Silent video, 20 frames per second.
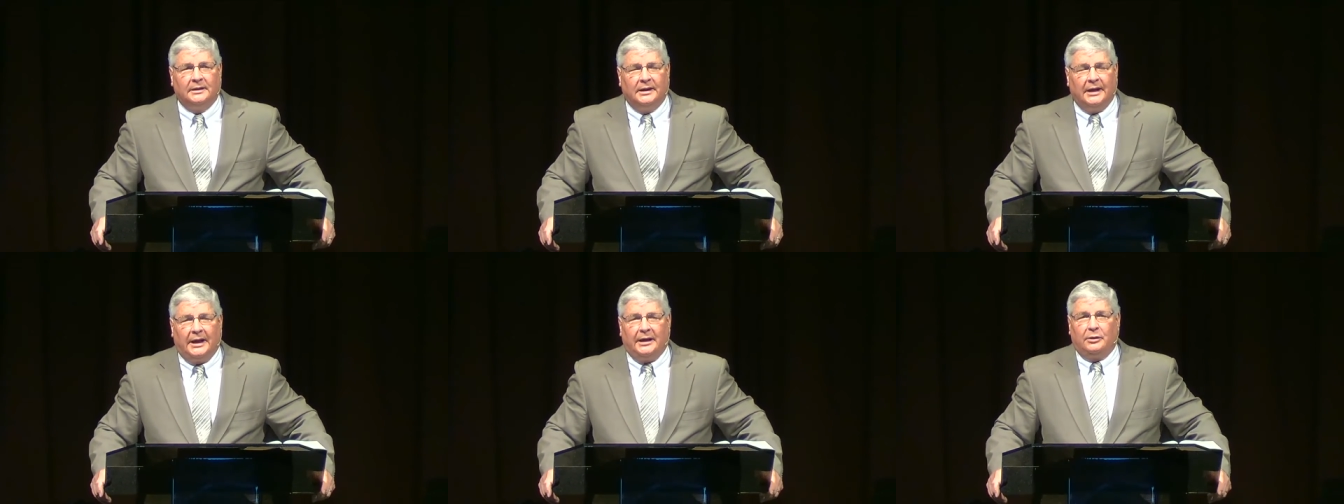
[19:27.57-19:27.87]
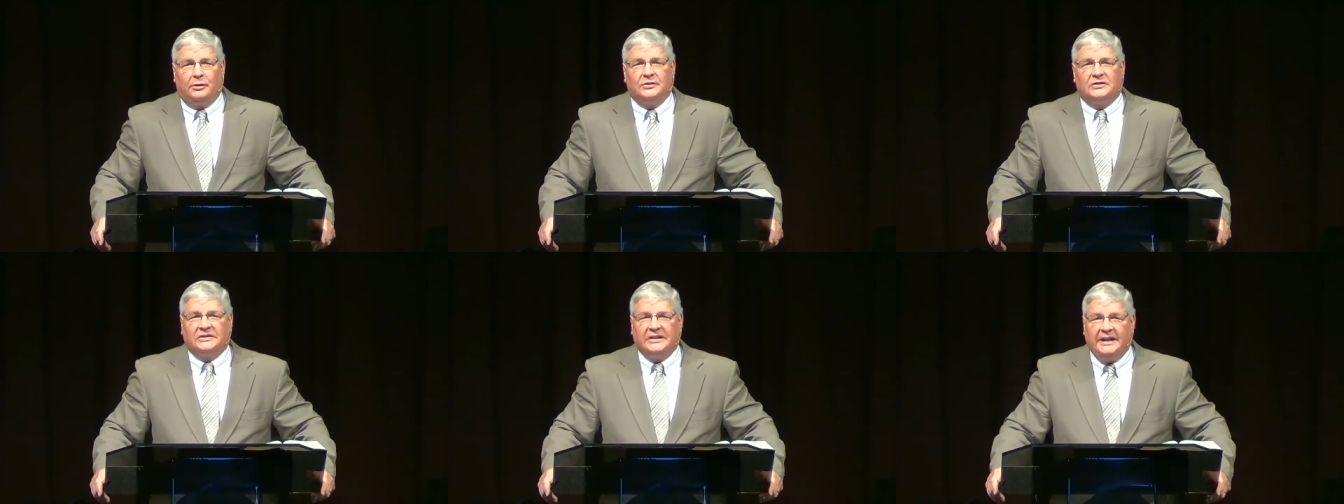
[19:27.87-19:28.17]
I
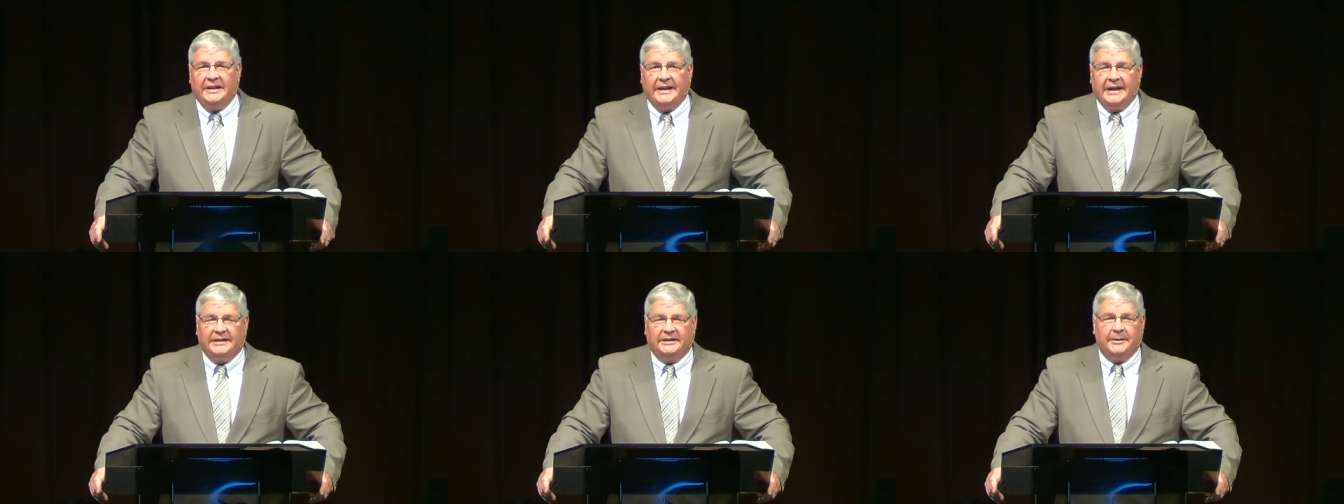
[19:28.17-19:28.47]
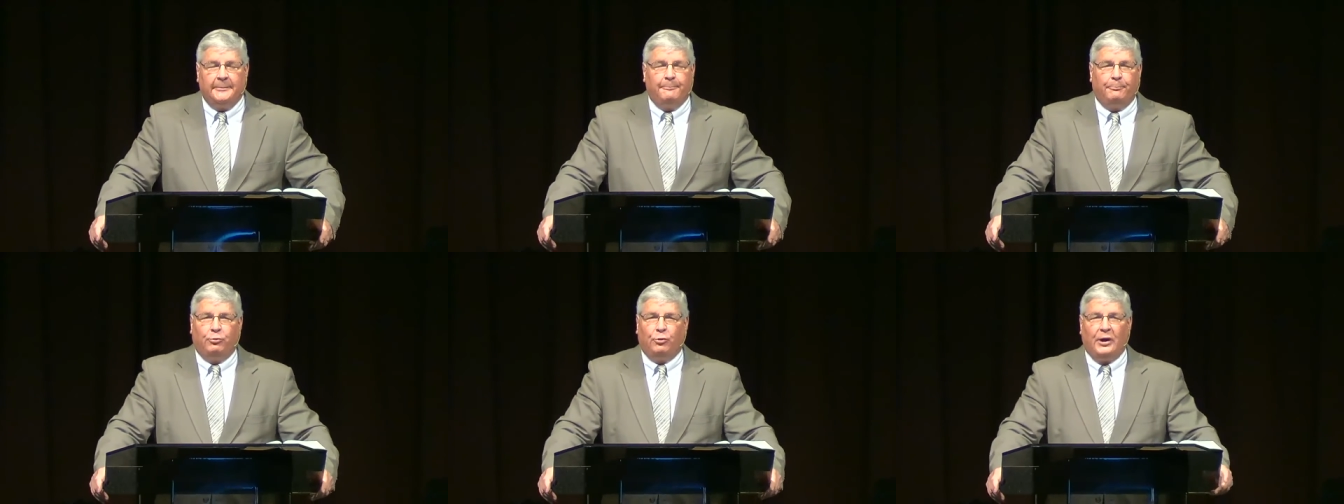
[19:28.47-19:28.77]
don't say that
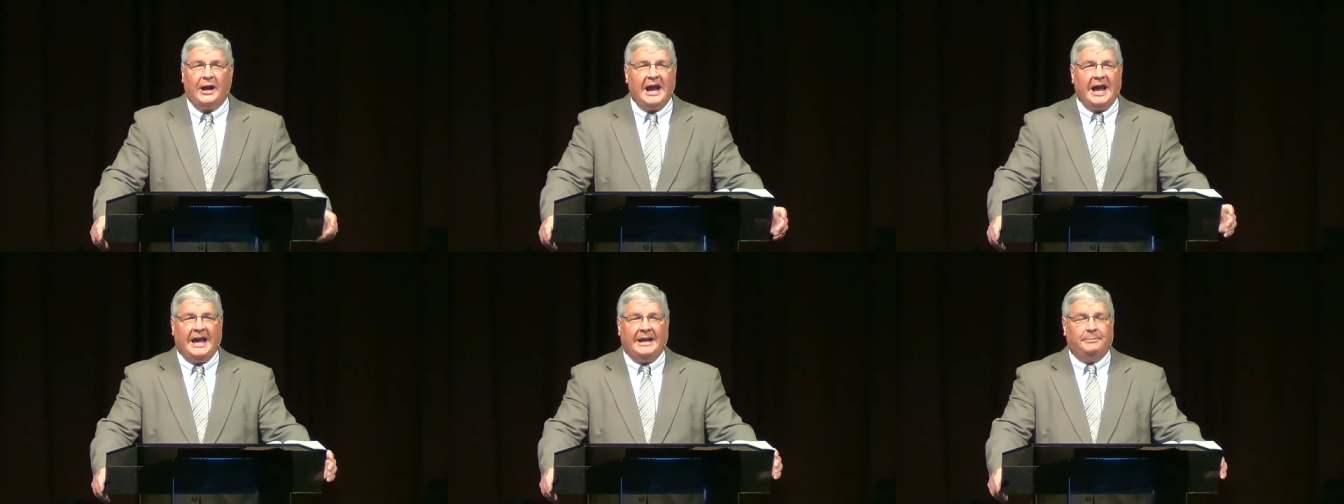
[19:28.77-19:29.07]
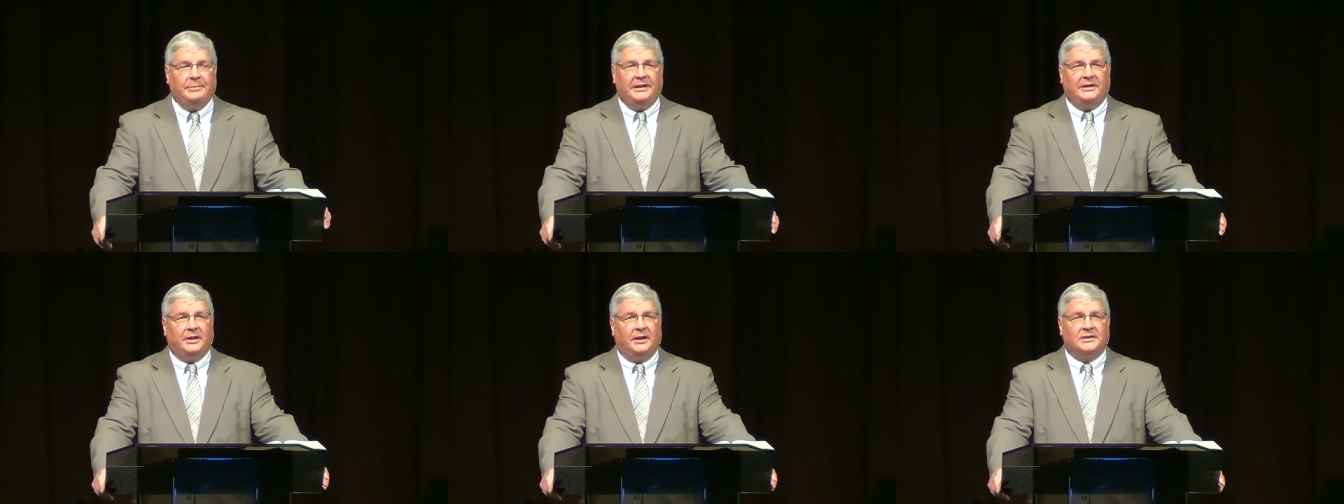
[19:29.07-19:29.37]
to
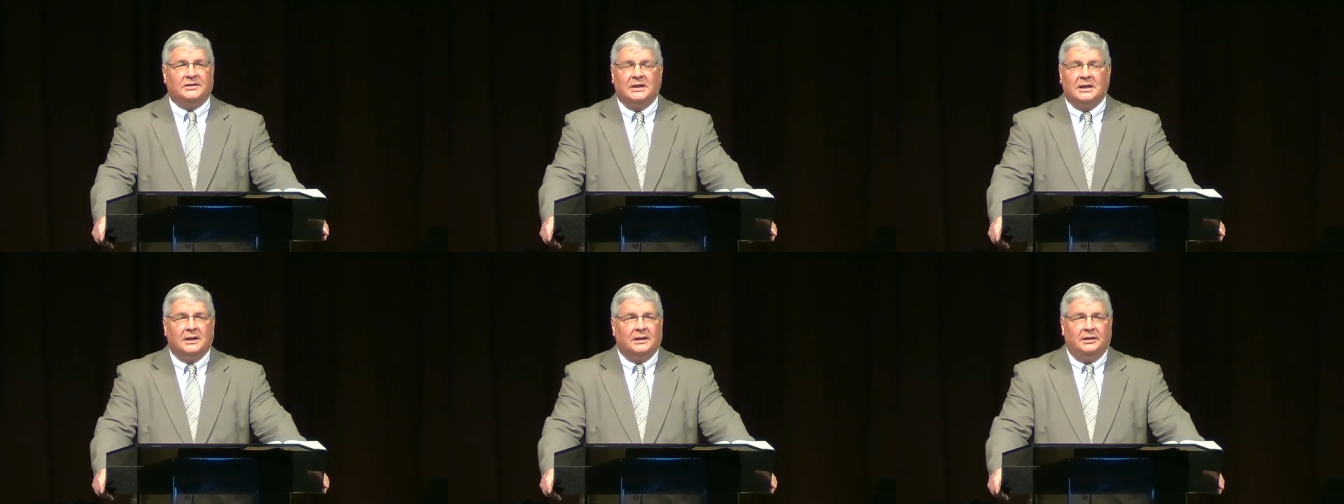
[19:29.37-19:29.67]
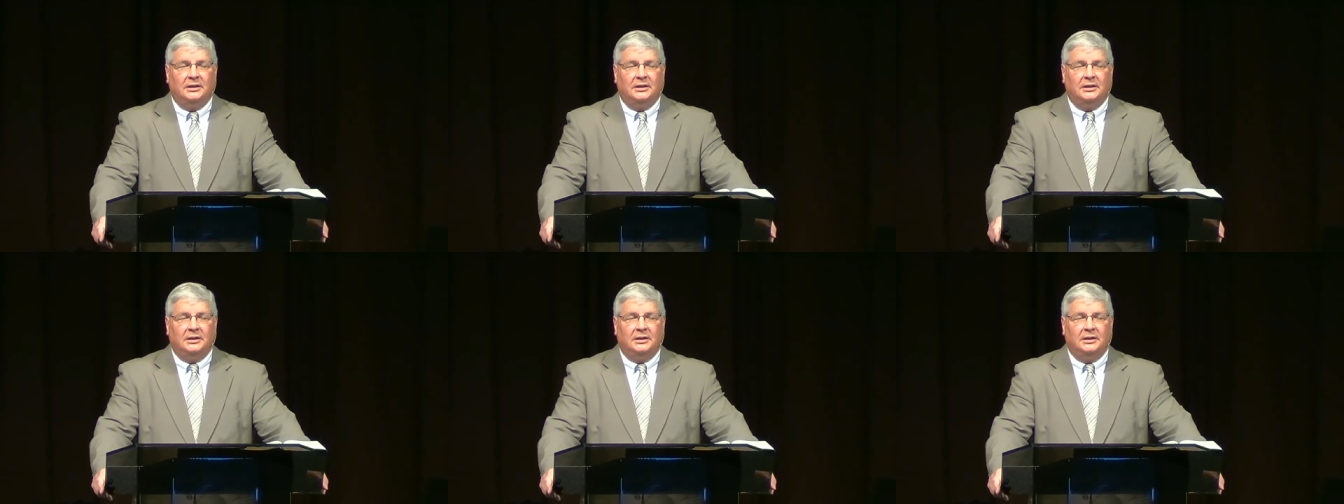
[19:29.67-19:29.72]
brag because,